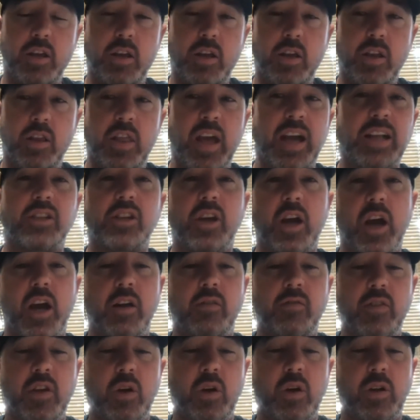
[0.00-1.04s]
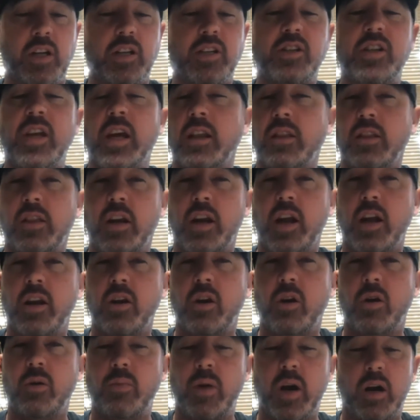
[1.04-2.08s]
that's kind of the only stint that I
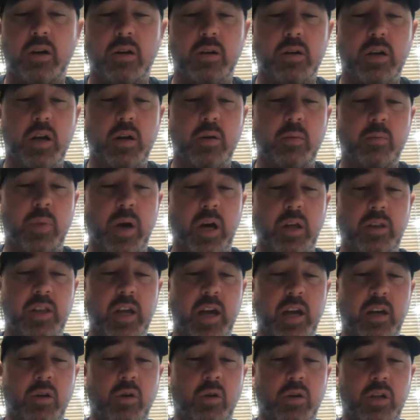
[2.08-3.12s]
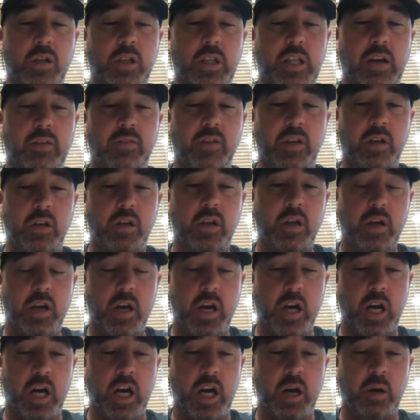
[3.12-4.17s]
know about that Golden 11.
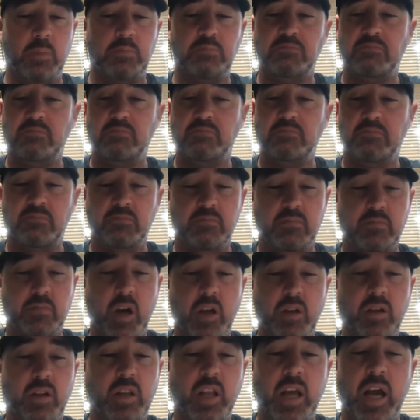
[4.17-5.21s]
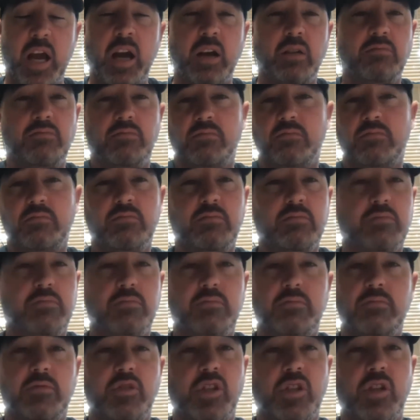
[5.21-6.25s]
Other than that,
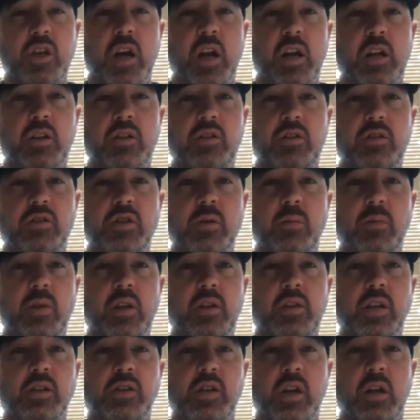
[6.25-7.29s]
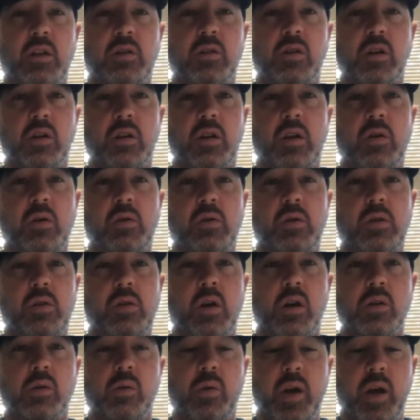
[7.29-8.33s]
just kind of some of the things that I learned
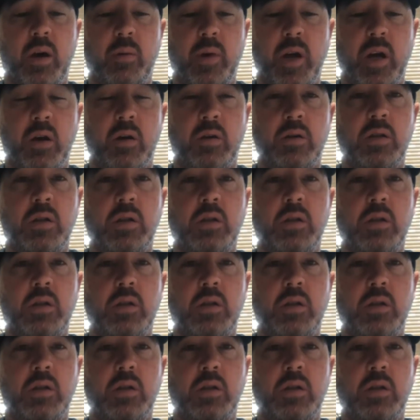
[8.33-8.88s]
along the way on my own.